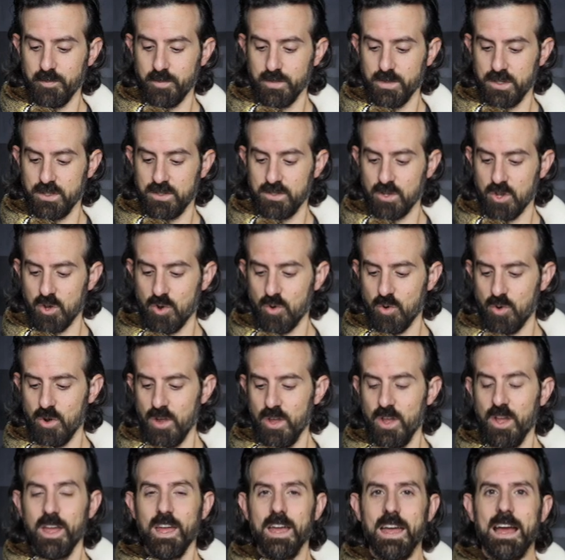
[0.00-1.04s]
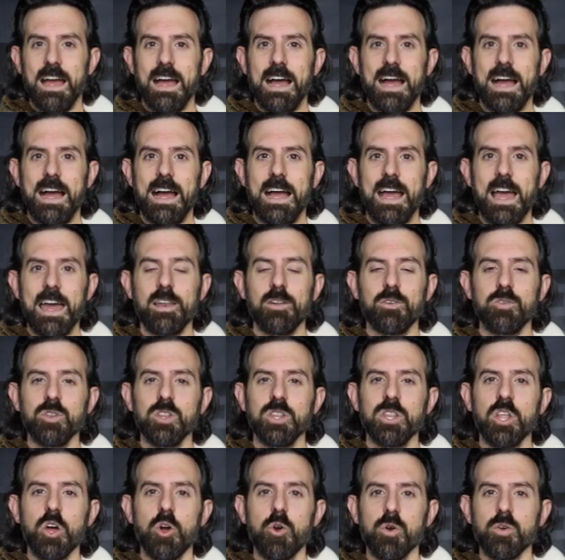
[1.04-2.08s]
So I
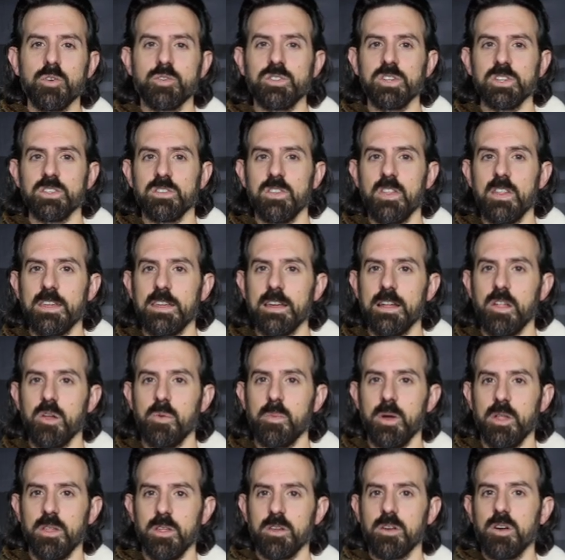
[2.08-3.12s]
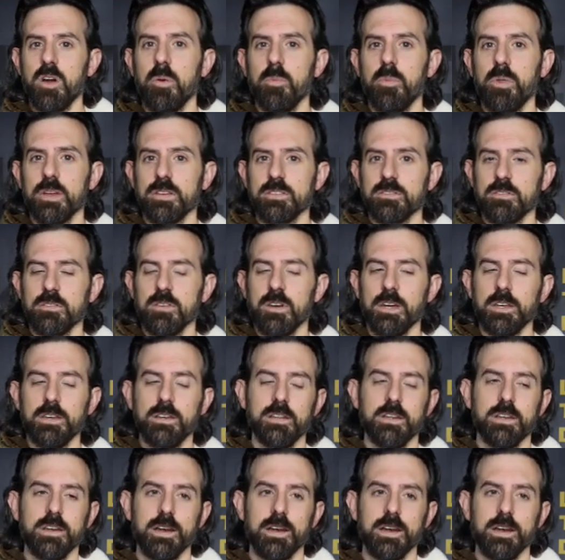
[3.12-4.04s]
don't know if she's in the yellow belly complex or not.